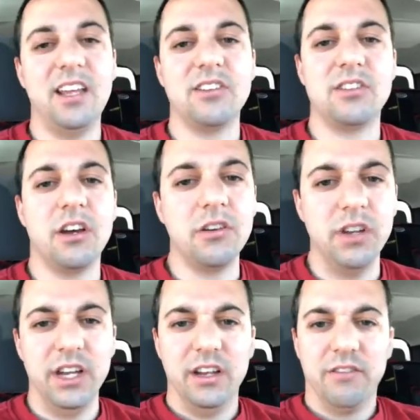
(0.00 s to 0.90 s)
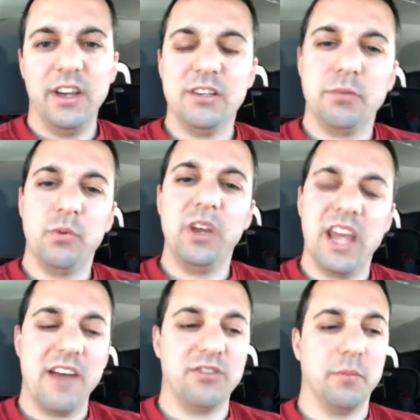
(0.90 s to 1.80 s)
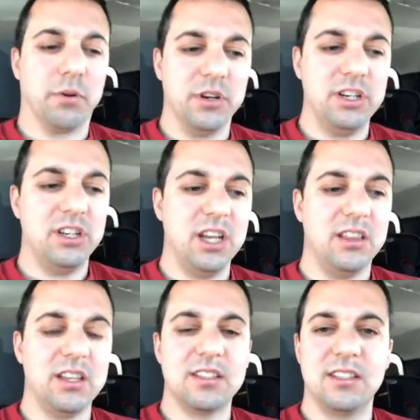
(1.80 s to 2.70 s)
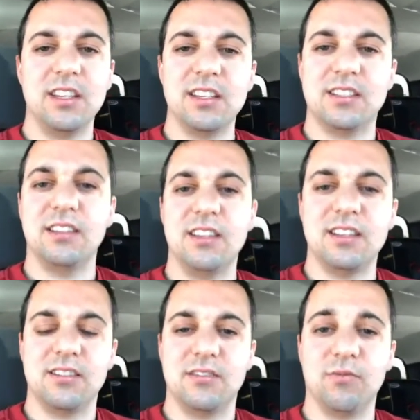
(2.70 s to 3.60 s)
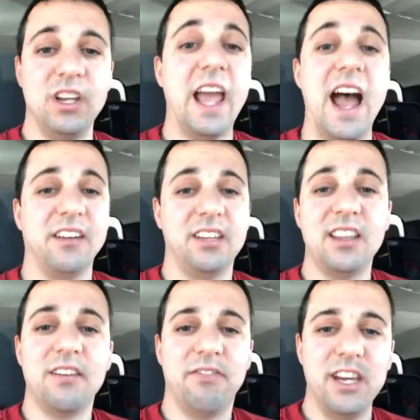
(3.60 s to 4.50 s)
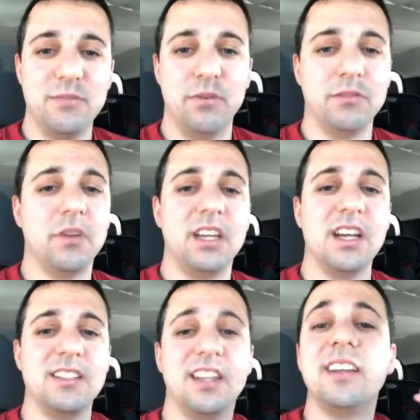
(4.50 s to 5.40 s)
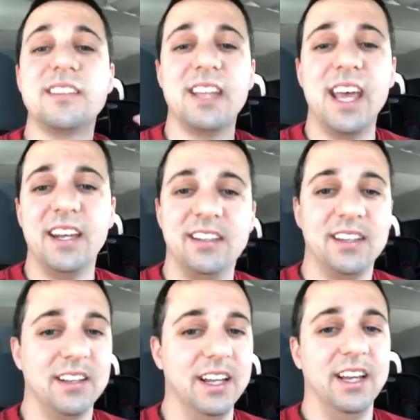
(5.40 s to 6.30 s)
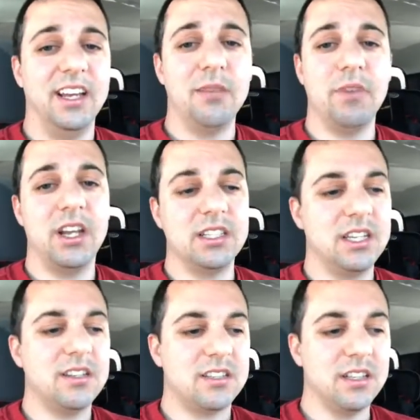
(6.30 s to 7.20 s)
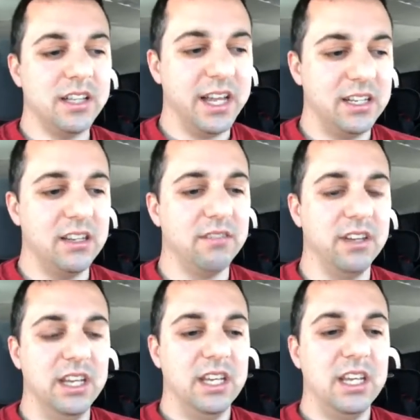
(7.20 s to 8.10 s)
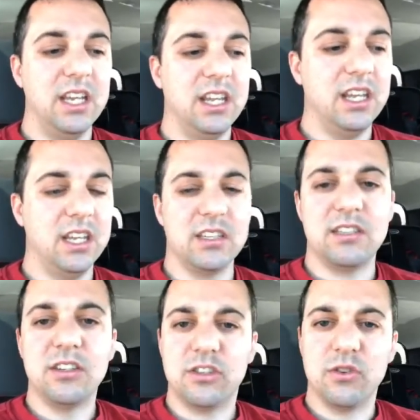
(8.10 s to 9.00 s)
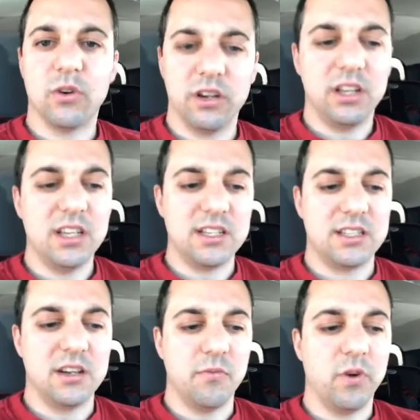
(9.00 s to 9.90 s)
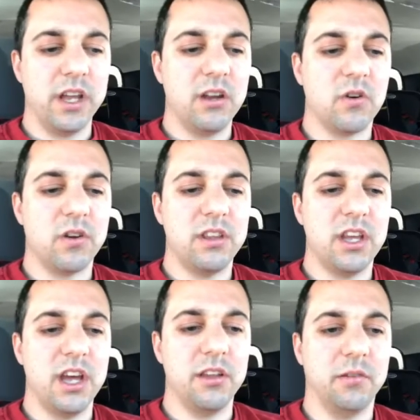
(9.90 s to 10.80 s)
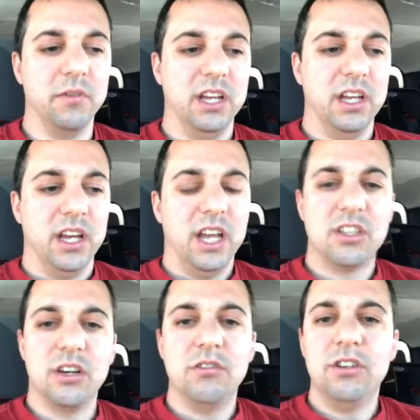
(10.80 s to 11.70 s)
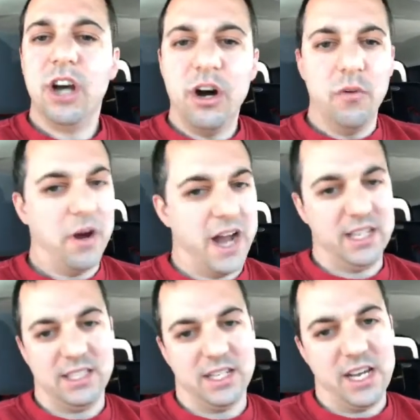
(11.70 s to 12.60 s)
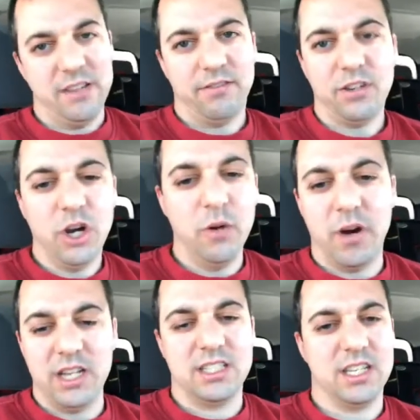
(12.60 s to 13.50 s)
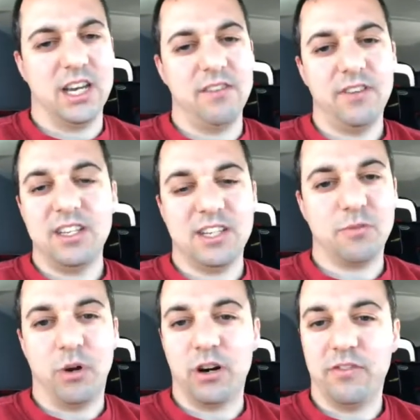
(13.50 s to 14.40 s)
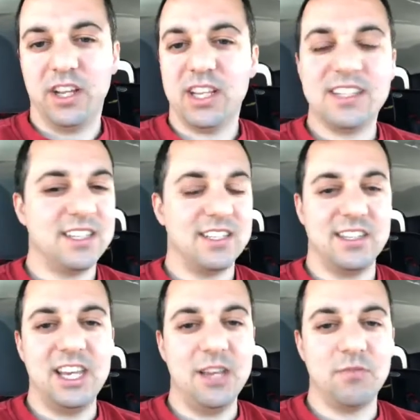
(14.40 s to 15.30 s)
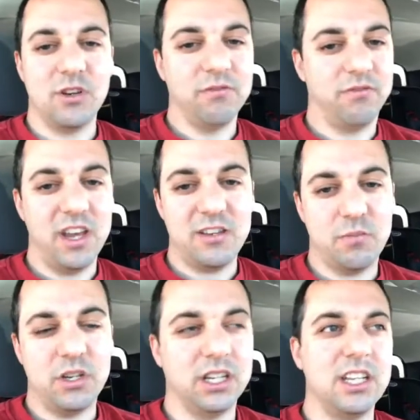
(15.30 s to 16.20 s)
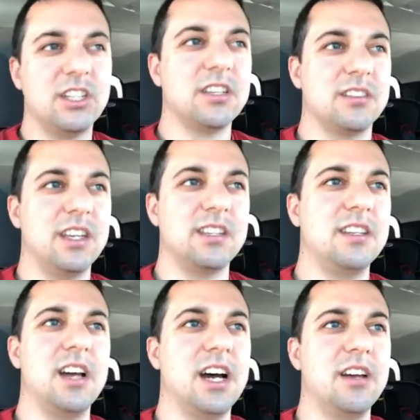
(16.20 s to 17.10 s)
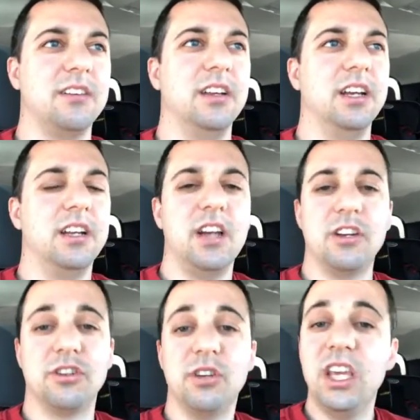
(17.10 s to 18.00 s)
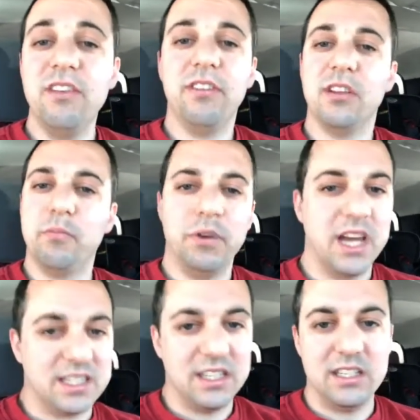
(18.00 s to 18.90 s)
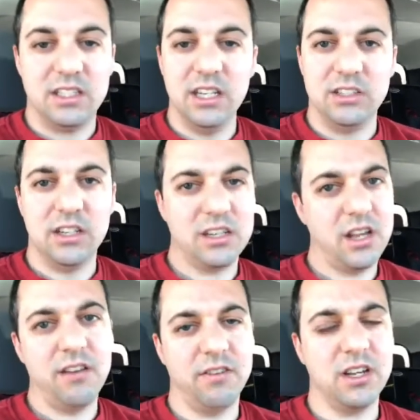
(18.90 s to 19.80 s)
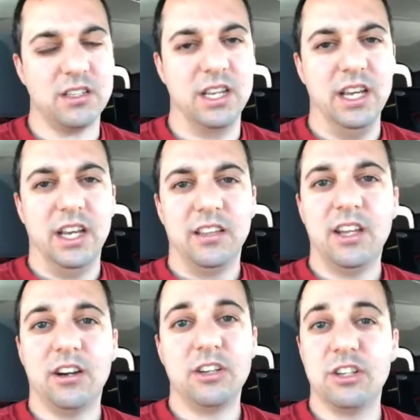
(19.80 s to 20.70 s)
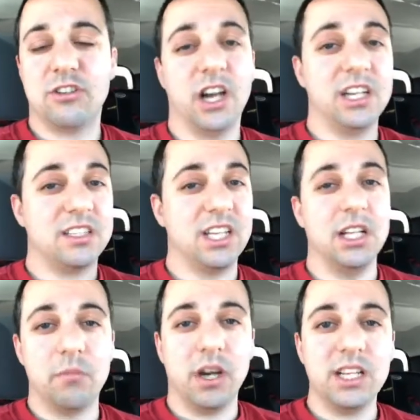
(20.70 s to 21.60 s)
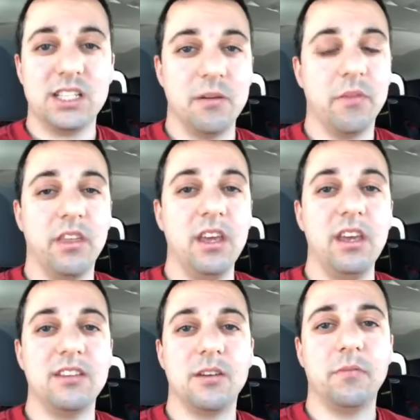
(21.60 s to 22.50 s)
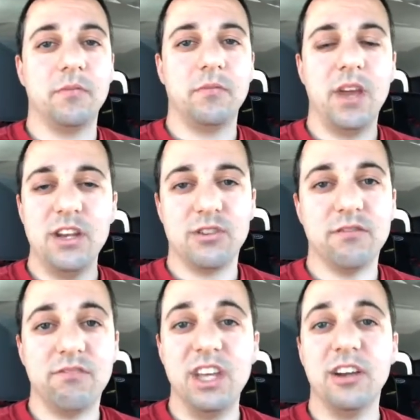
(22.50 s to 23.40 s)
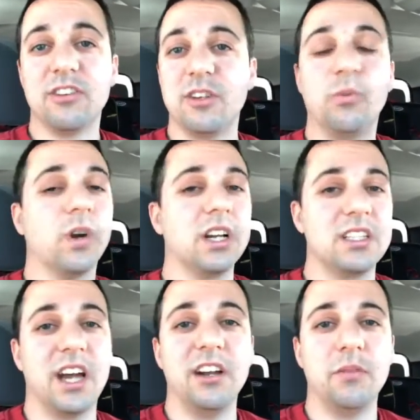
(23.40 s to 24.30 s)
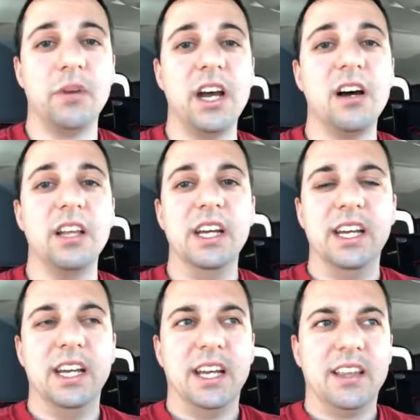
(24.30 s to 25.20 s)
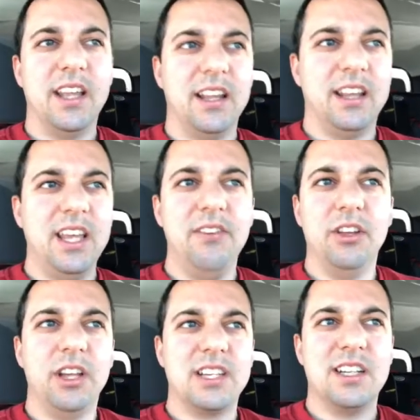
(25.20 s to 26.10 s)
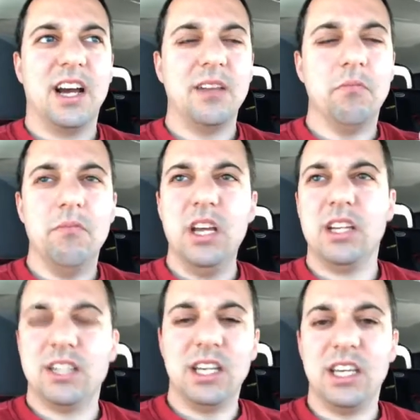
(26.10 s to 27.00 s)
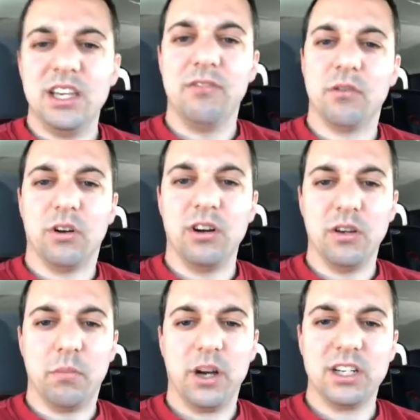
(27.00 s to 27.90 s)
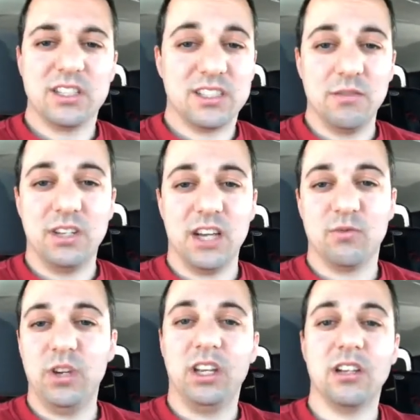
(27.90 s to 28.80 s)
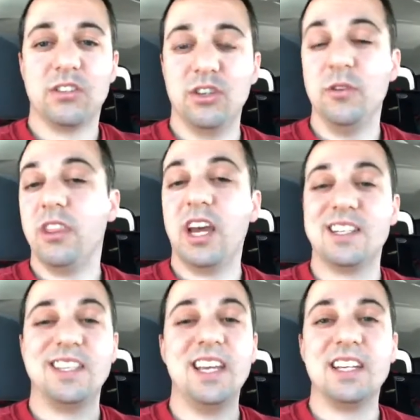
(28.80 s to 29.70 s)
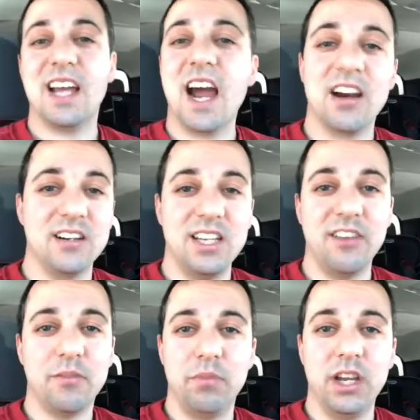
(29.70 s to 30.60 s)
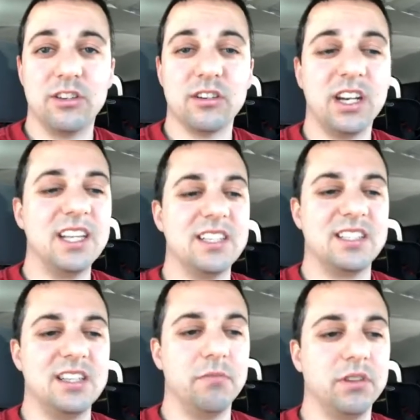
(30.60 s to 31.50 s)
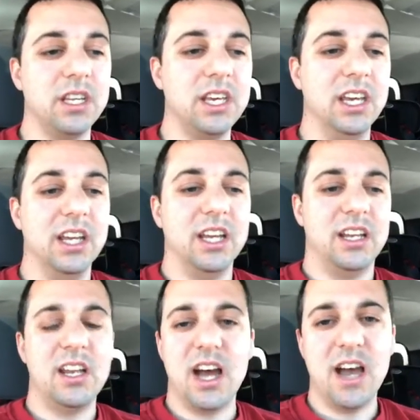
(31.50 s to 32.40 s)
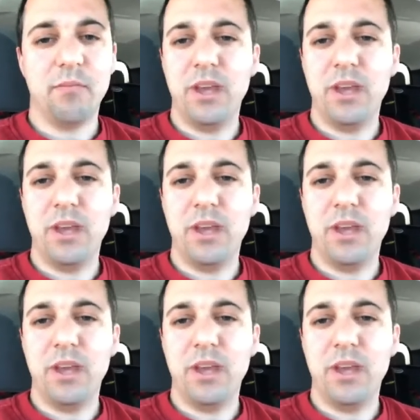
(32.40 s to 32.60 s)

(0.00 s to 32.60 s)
And so Facebook, we have to appreciate this reality that Facebook, because it is edited and because it is selective, it is distorted in some way or the other. And so nobody's life is as perfect as it seems on Facebook. It's not true. Even the best intentioned of us that are just trying to celebrate something, some major event or something we're excited about, that even though that's not meant to give the wrong impression, sometimes we can assume that that's the entirety of the picture, and it's simply not.